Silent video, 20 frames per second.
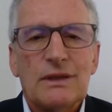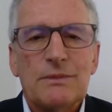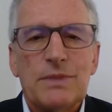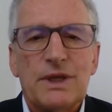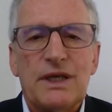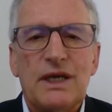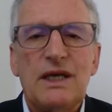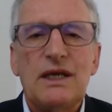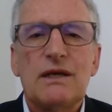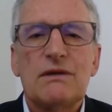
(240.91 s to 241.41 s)

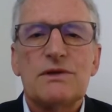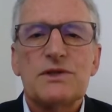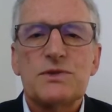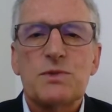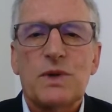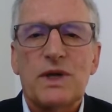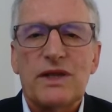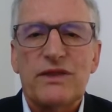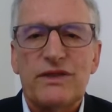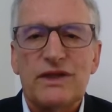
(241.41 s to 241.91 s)
But here is
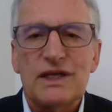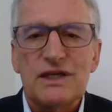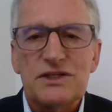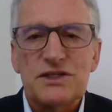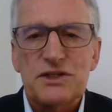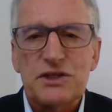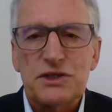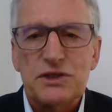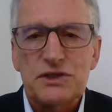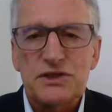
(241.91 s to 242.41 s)
where things
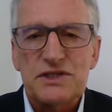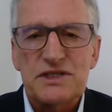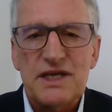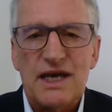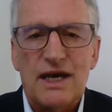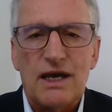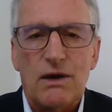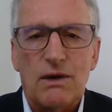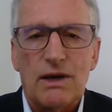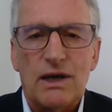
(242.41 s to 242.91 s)
turn
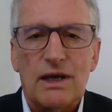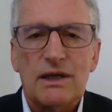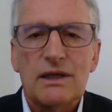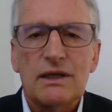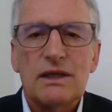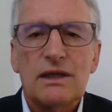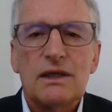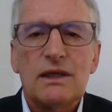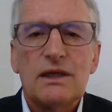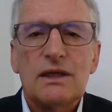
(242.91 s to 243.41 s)
sour.
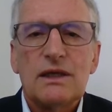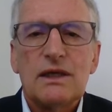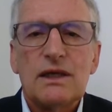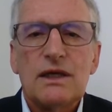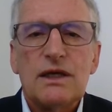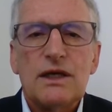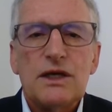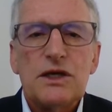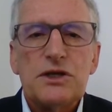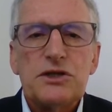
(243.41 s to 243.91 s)

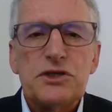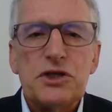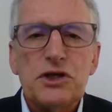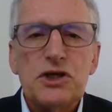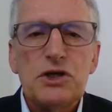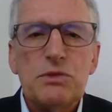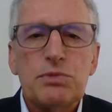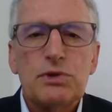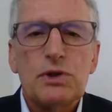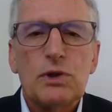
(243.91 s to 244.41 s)

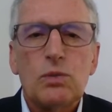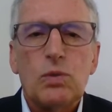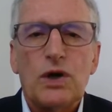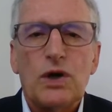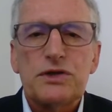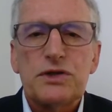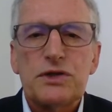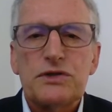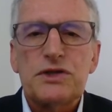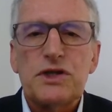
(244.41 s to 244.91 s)
Turnbull
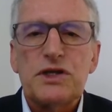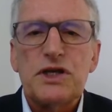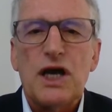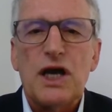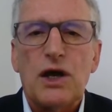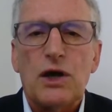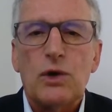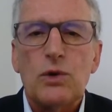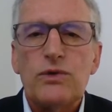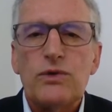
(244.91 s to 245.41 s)
wanted to
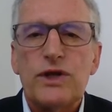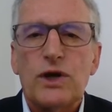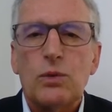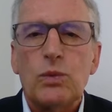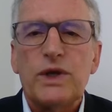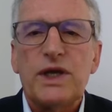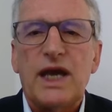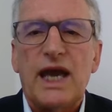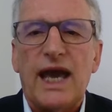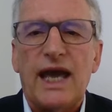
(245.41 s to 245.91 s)
know that
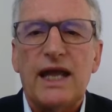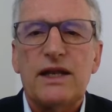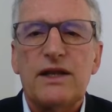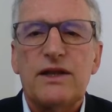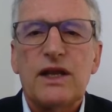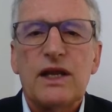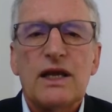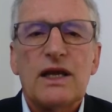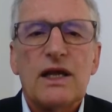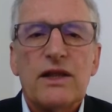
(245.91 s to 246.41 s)
we
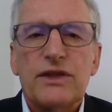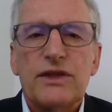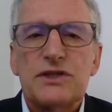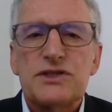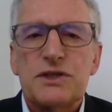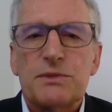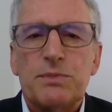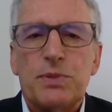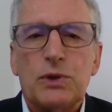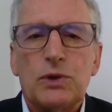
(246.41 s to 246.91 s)
had the
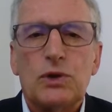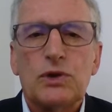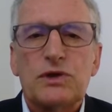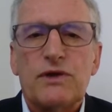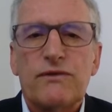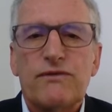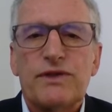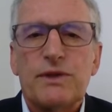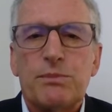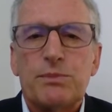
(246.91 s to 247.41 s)
support
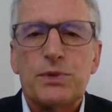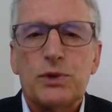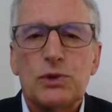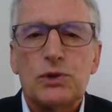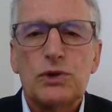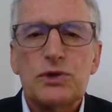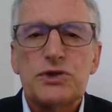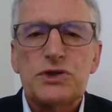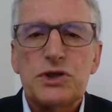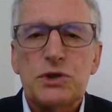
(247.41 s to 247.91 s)
of the
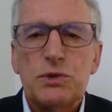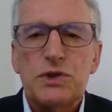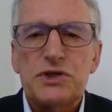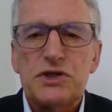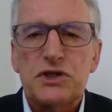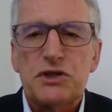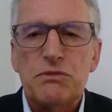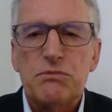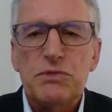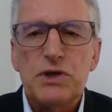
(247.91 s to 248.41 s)
broad
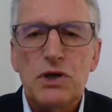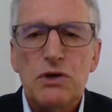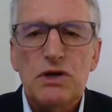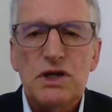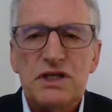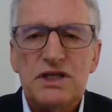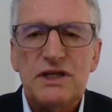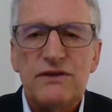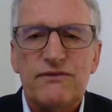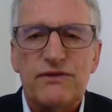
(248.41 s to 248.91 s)
Jewish
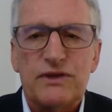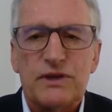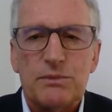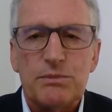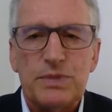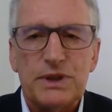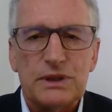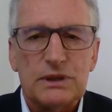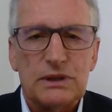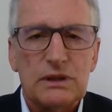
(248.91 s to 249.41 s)
community for the
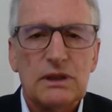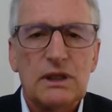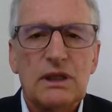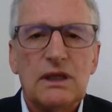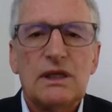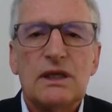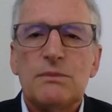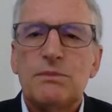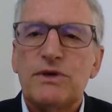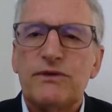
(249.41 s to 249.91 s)
bill
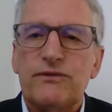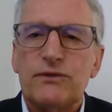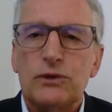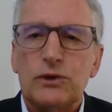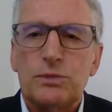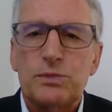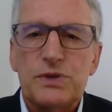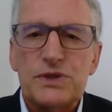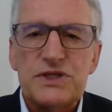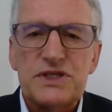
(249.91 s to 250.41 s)

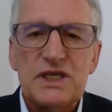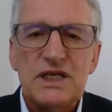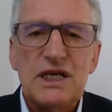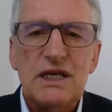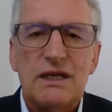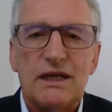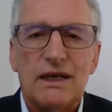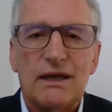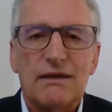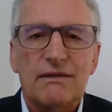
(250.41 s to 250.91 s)
before
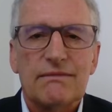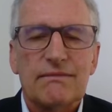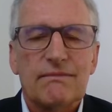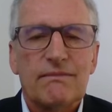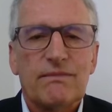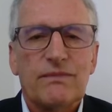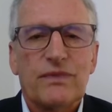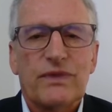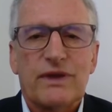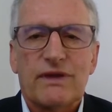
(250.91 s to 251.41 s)
proceeding.
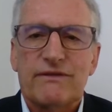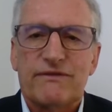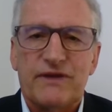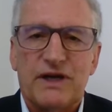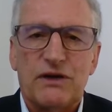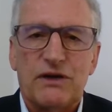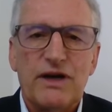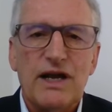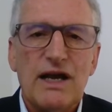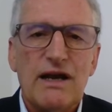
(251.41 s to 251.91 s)

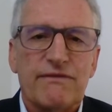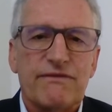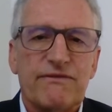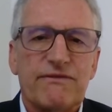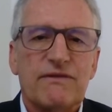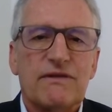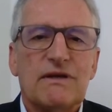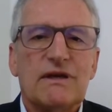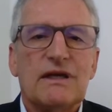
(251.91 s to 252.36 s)
Fair enough.